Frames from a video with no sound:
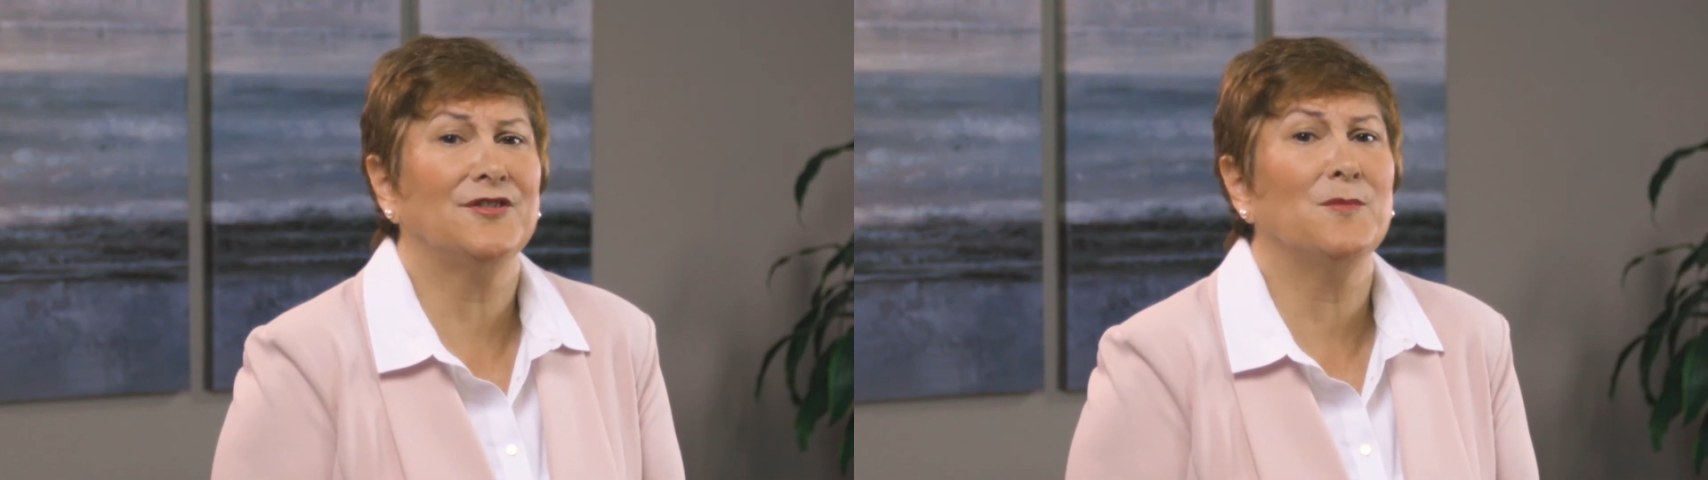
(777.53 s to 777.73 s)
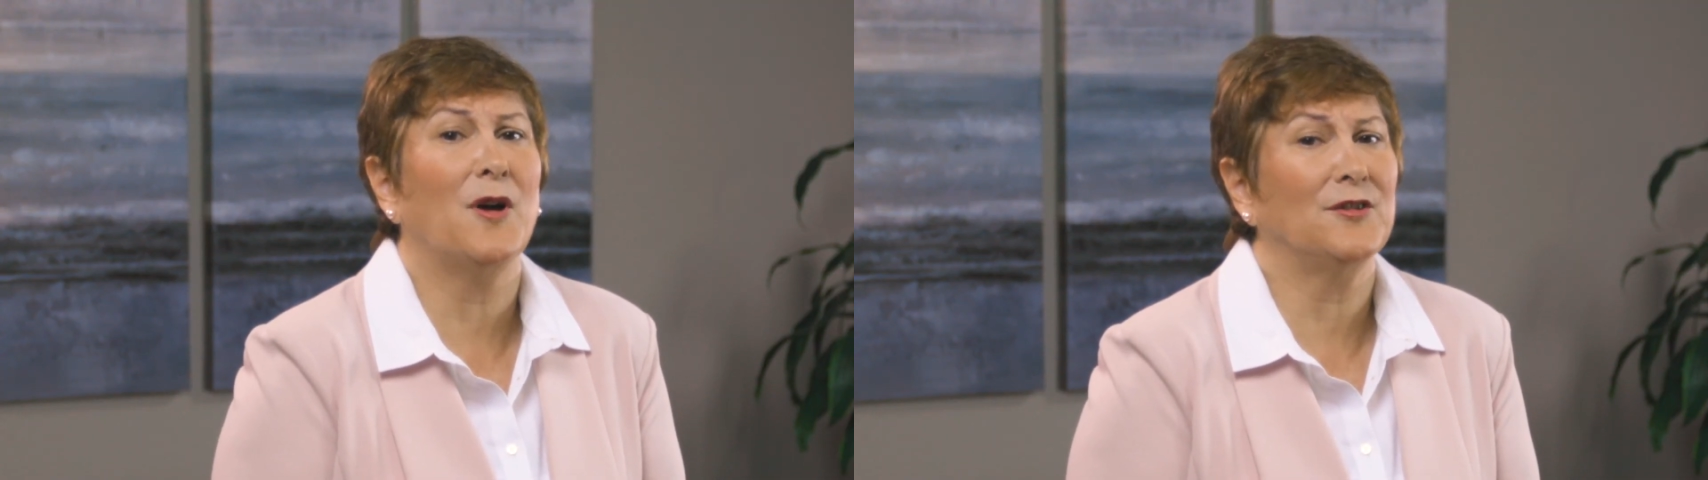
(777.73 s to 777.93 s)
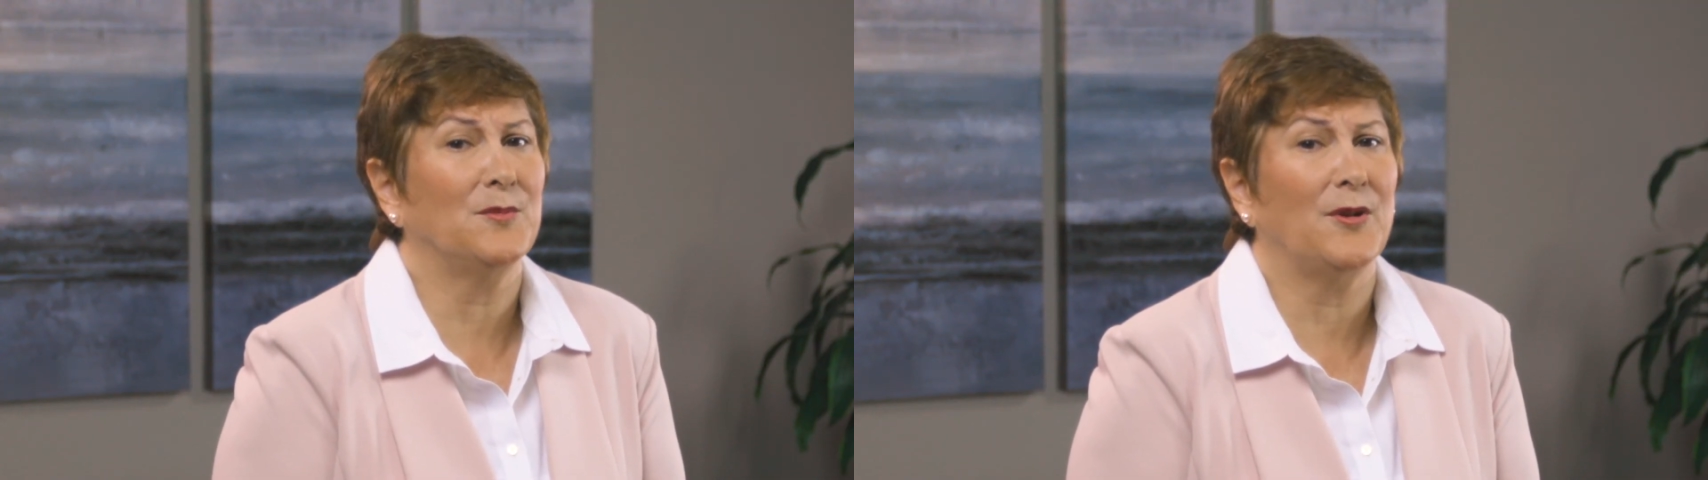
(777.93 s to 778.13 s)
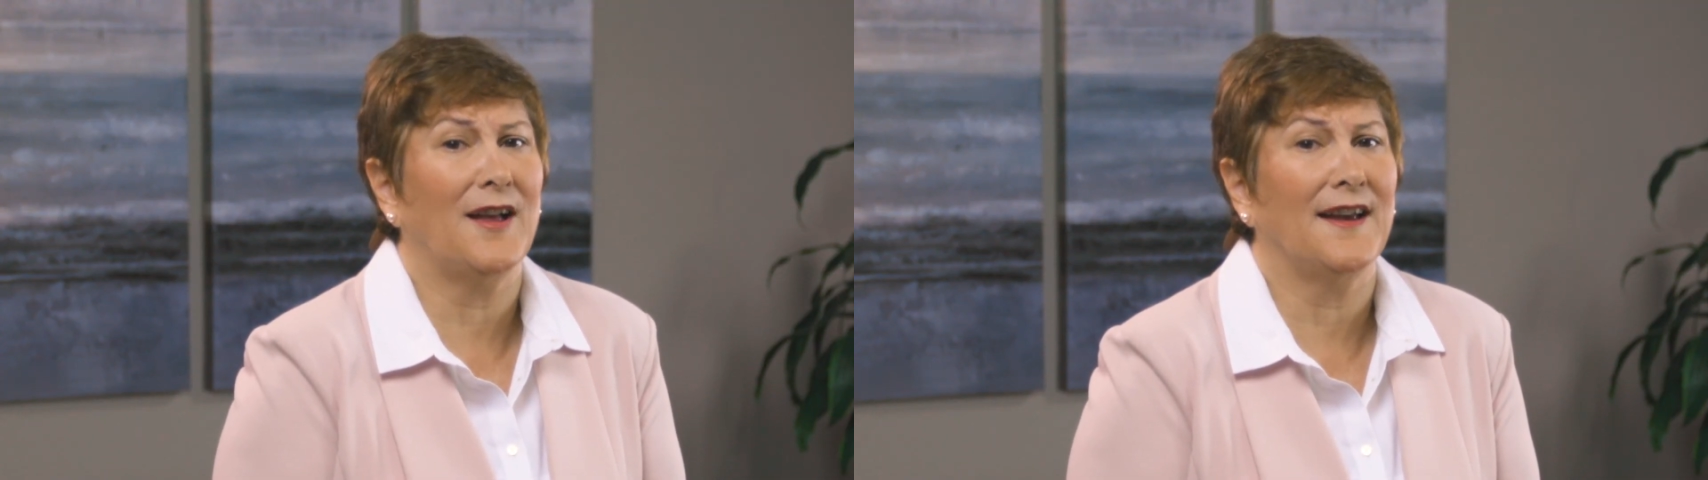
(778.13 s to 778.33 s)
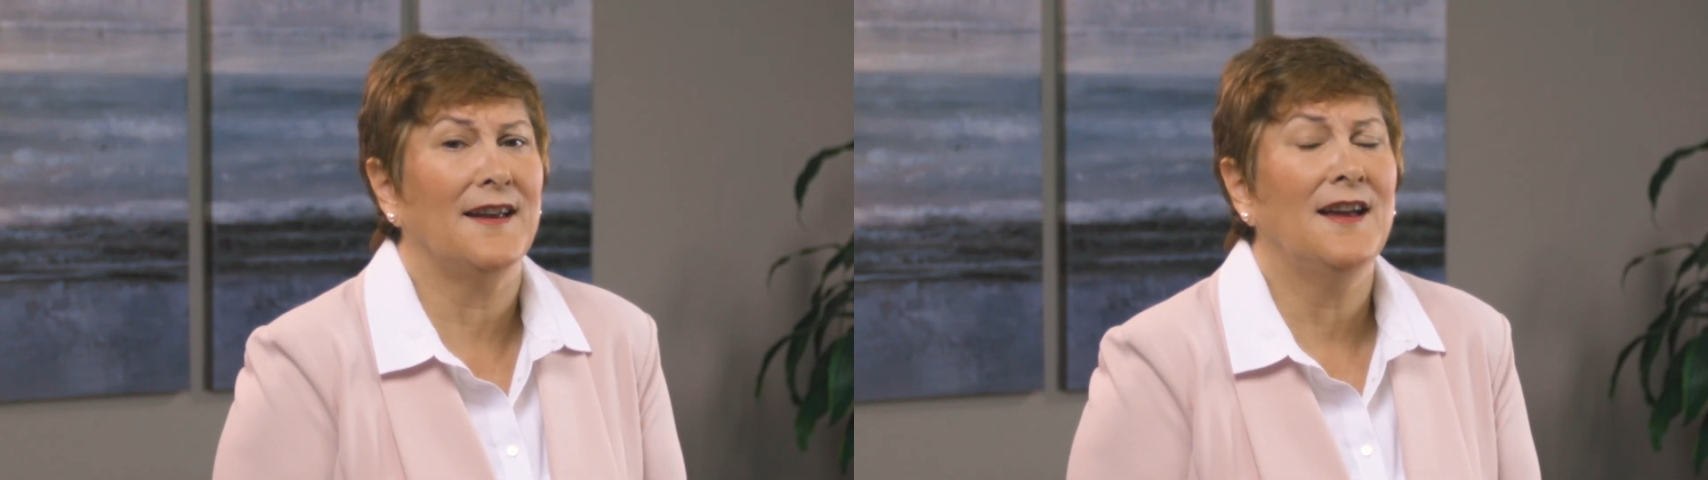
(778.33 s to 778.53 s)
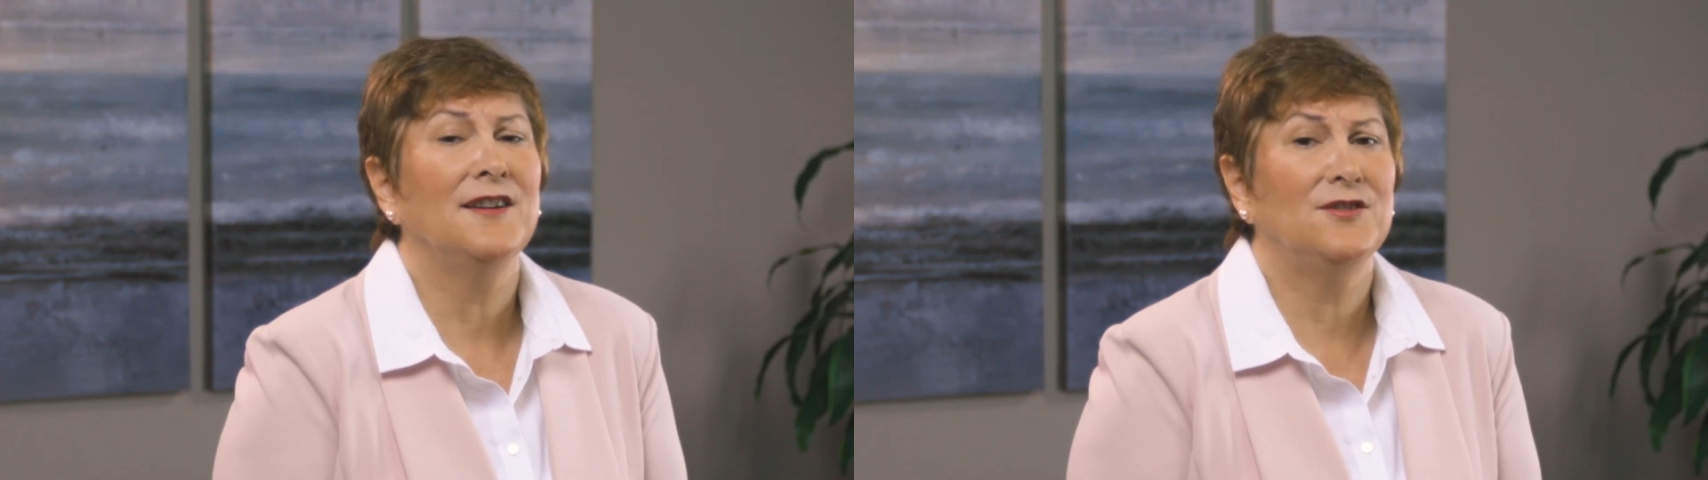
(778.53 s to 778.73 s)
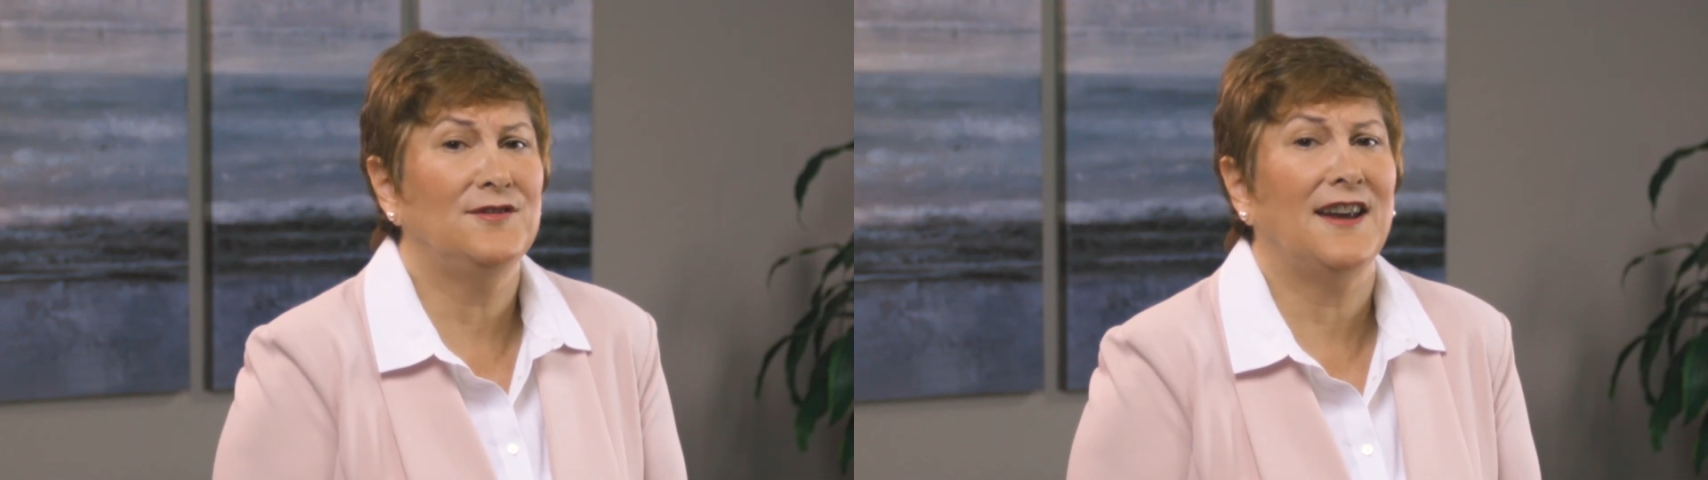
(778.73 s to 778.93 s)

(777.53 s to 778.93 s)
to multiply to